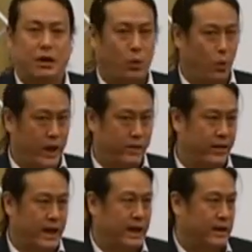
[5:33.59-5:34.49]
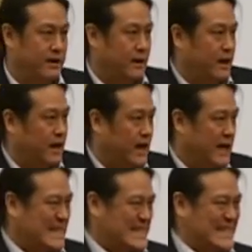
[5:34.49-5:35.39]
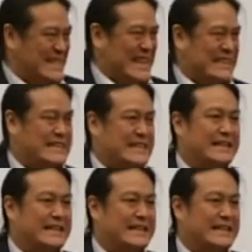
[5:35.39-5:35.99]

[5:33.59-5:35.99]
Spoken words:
when they see that